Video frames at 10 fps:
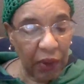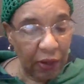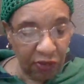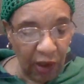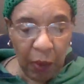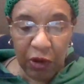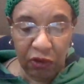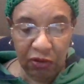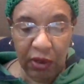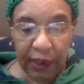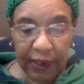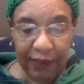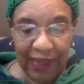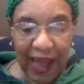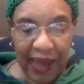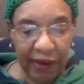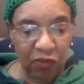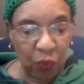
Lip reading: So I want you to look at that as